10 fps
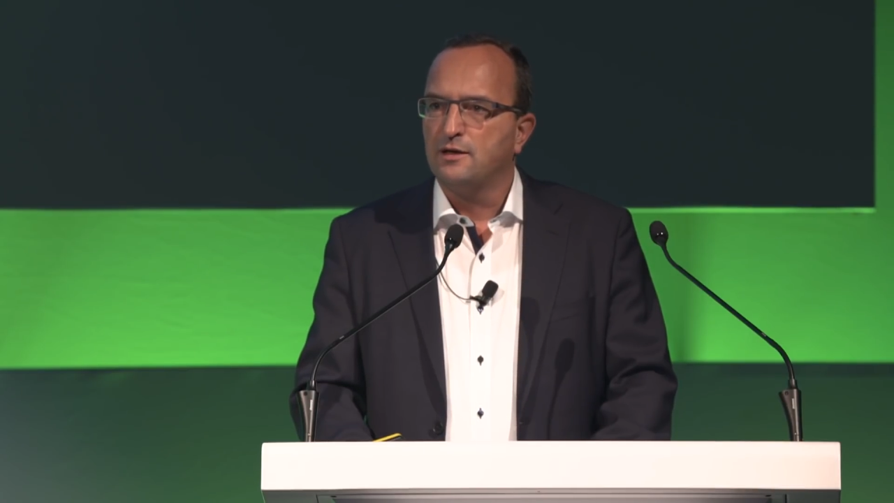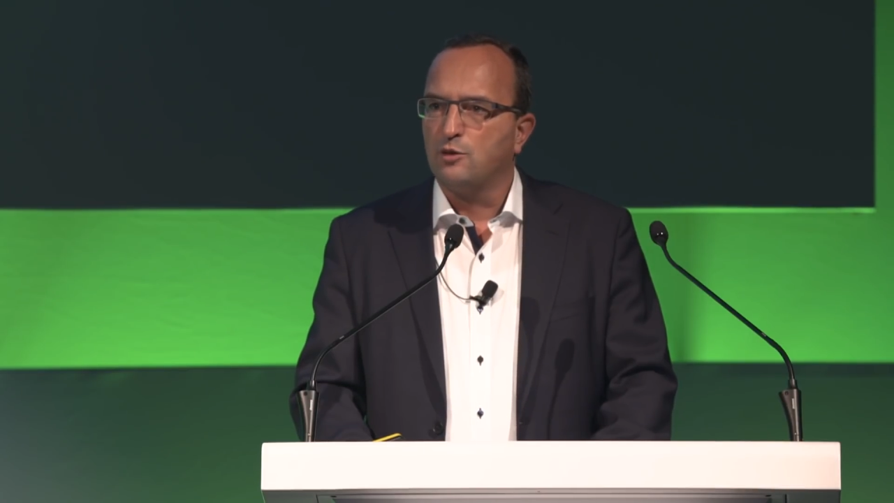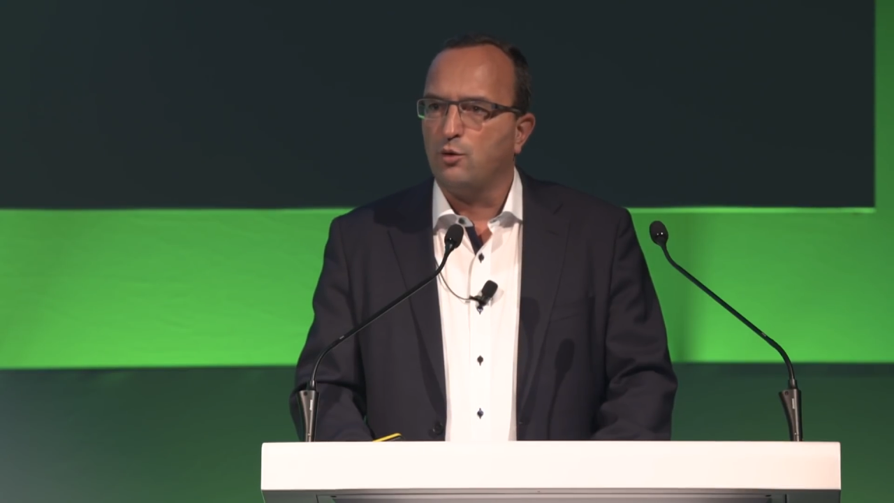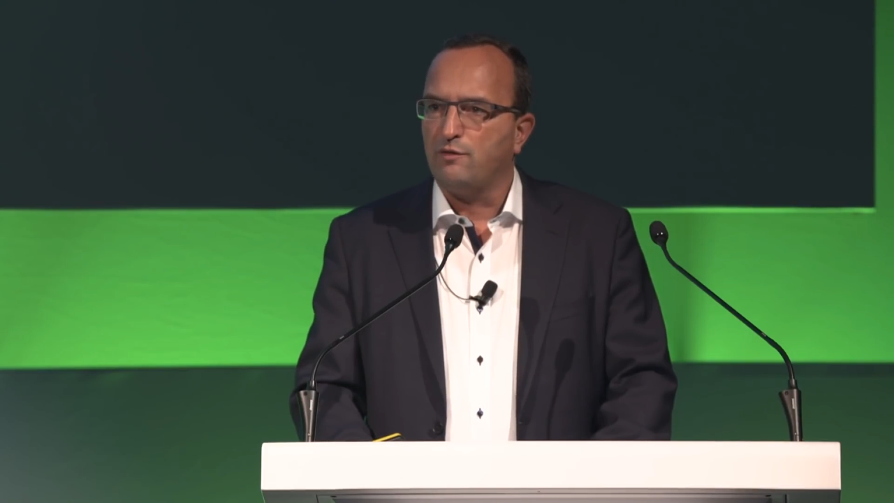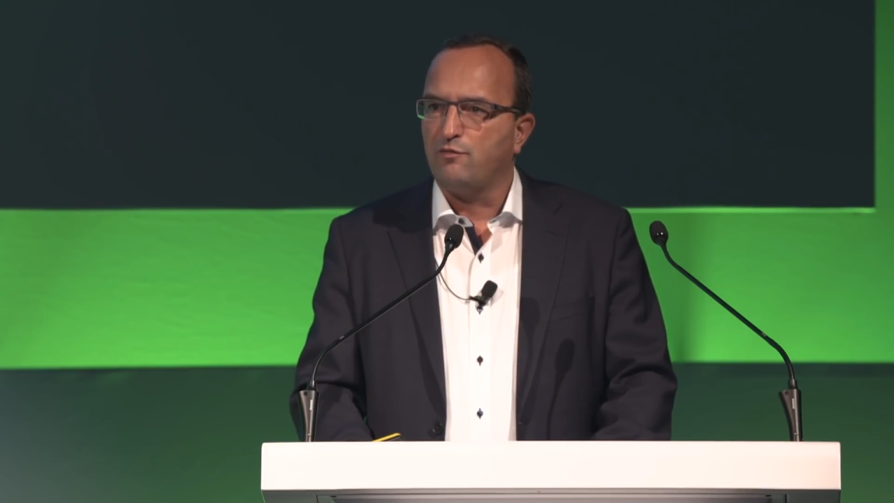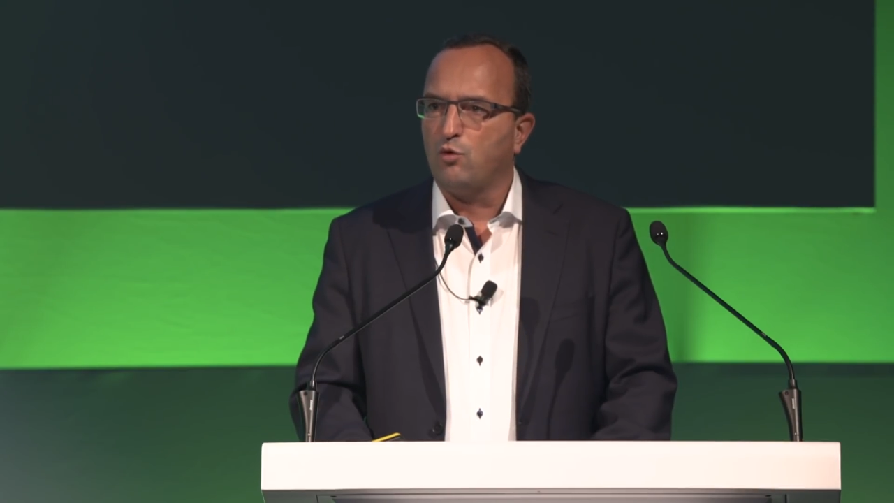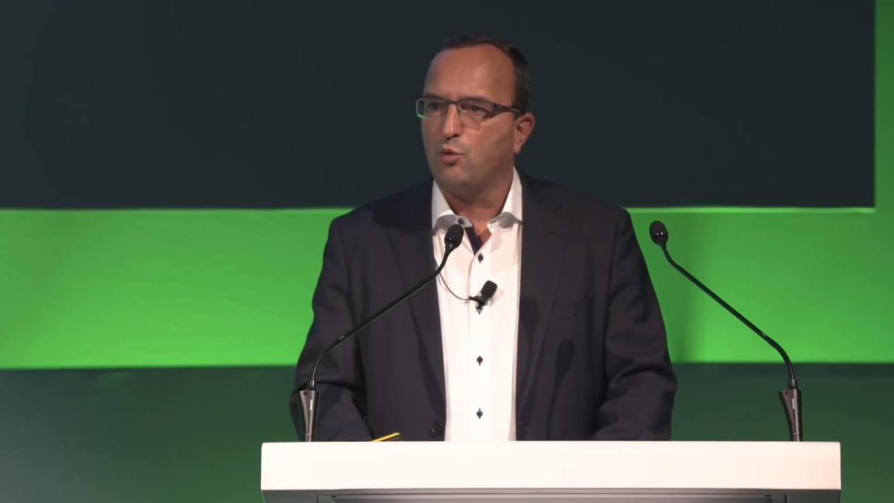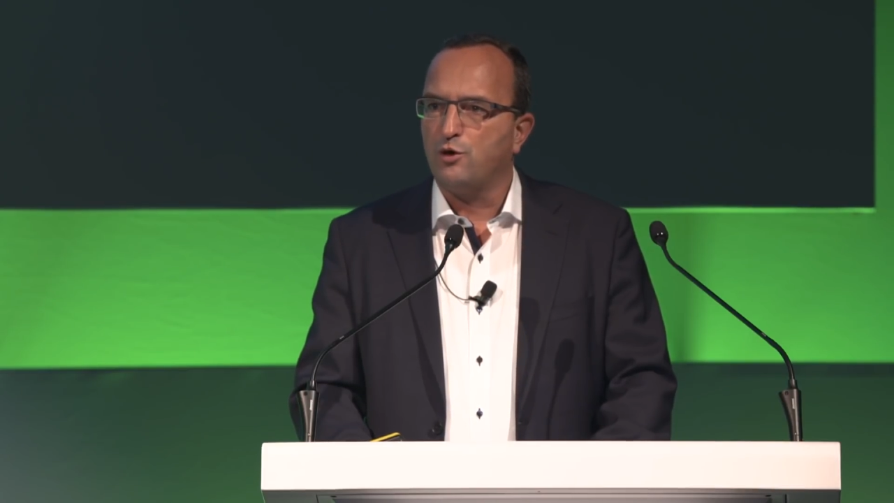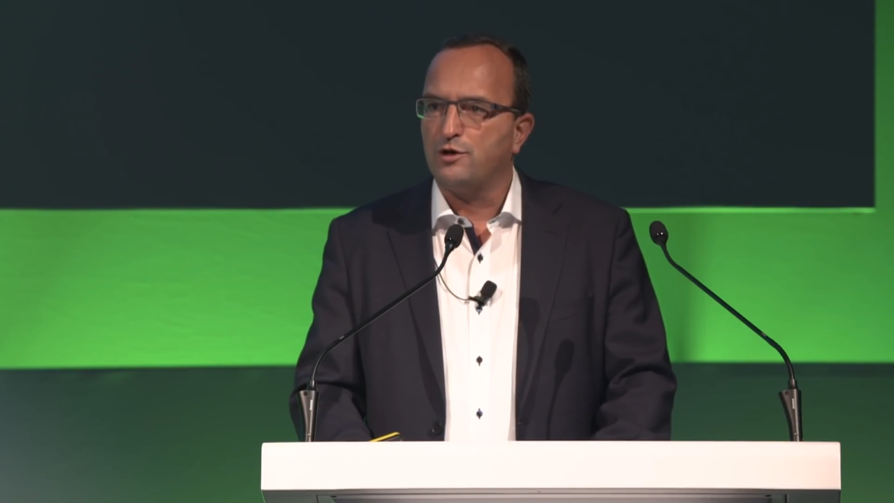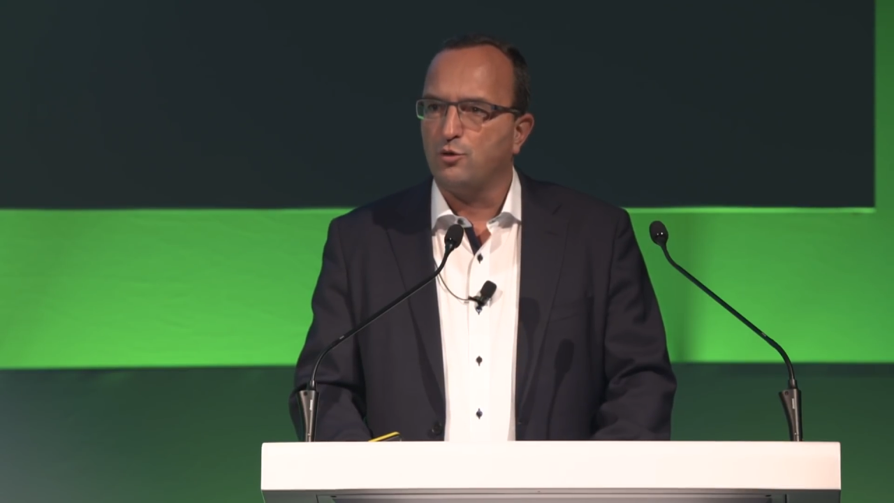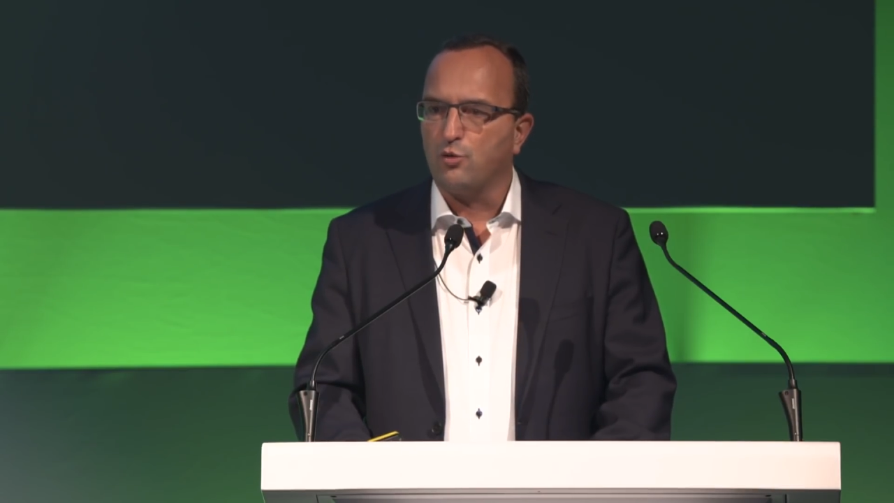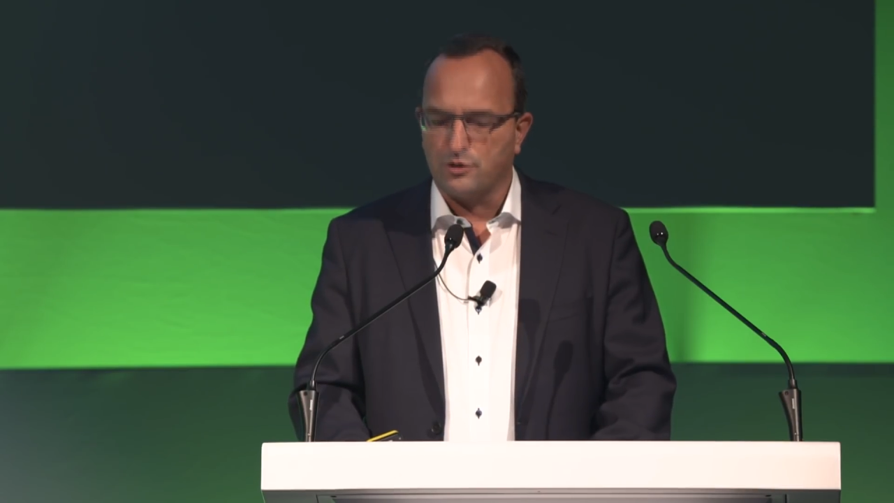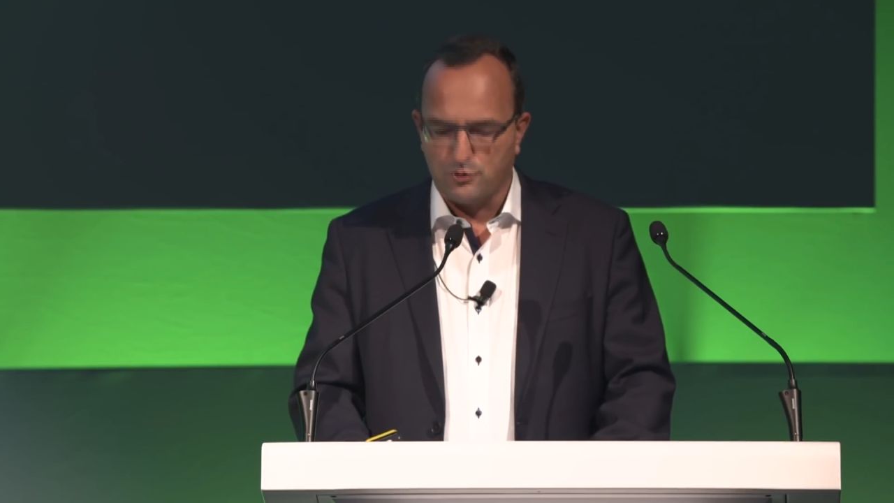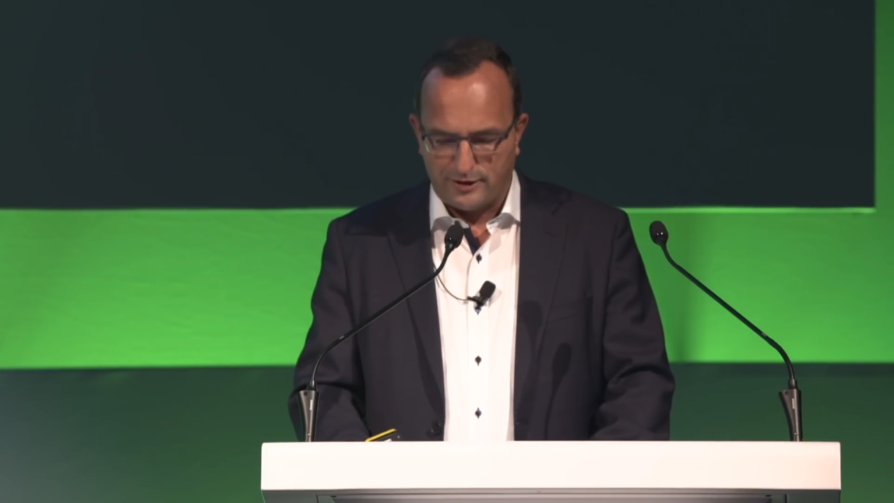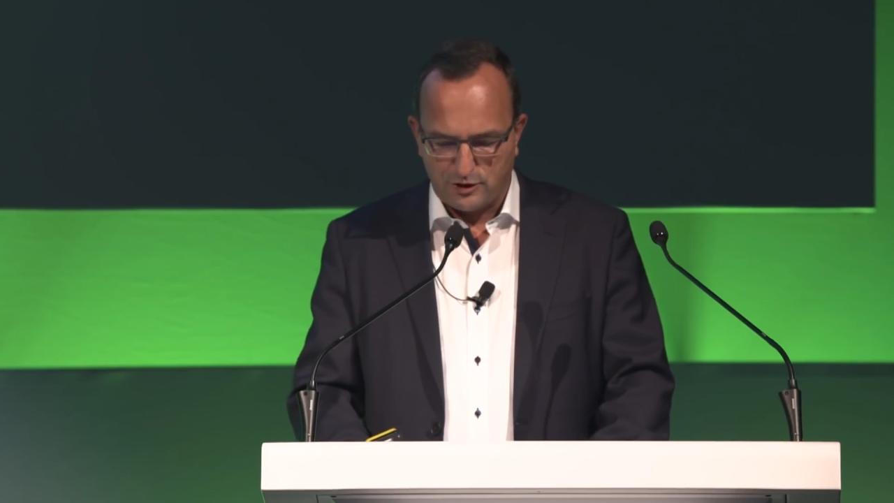going forward in order
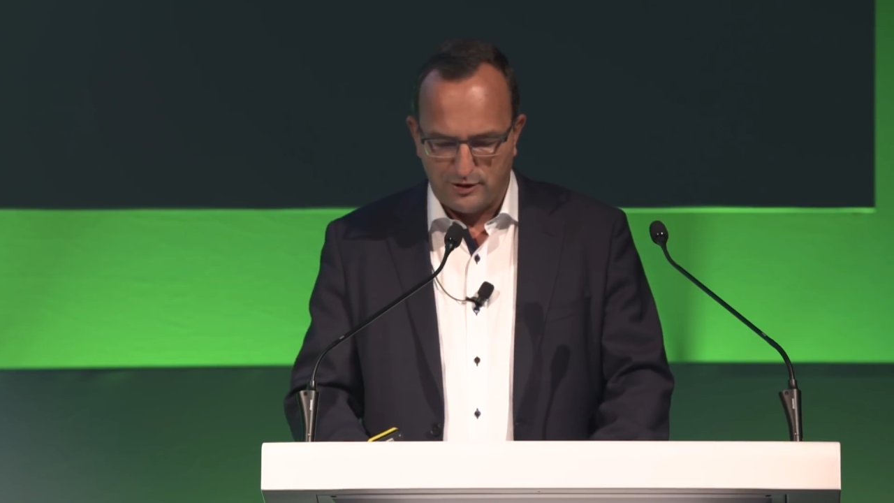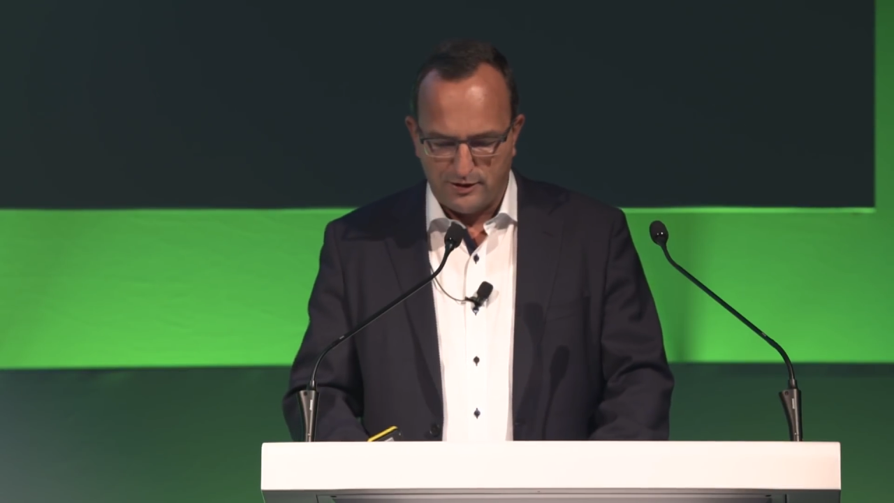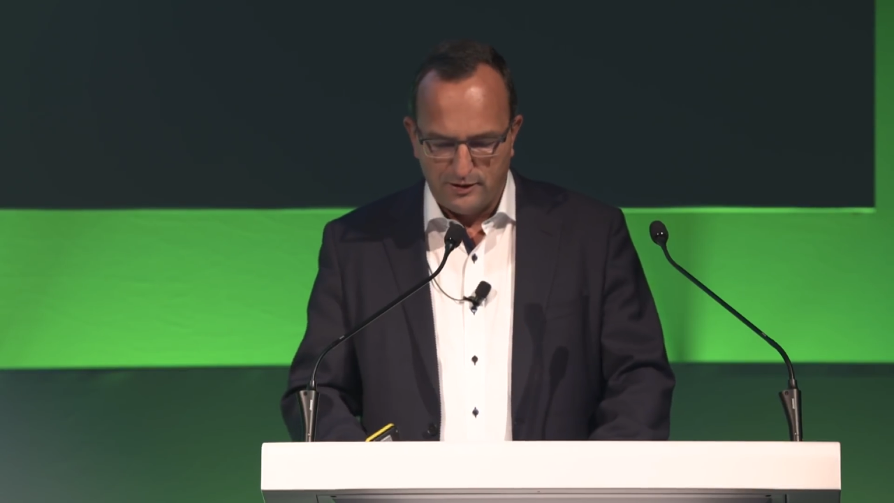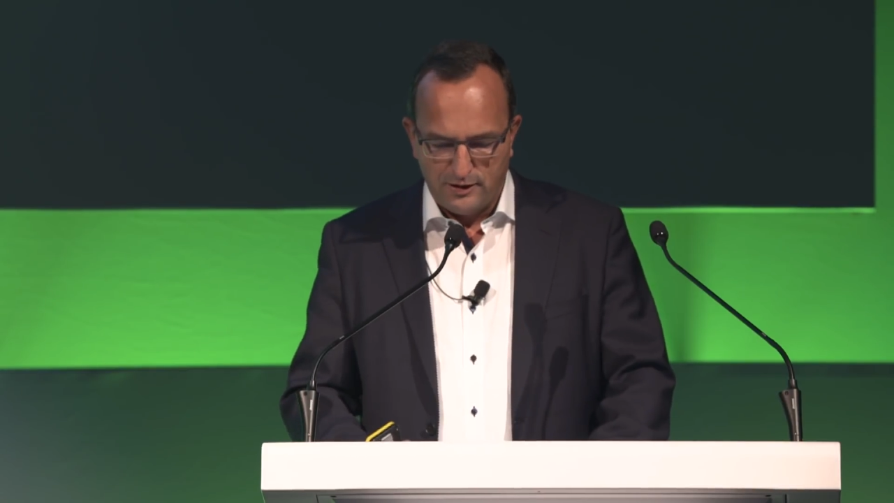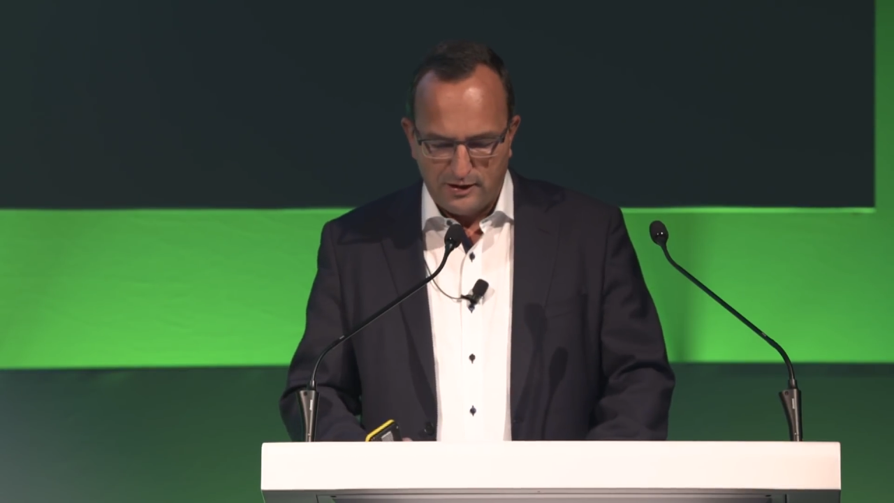to actually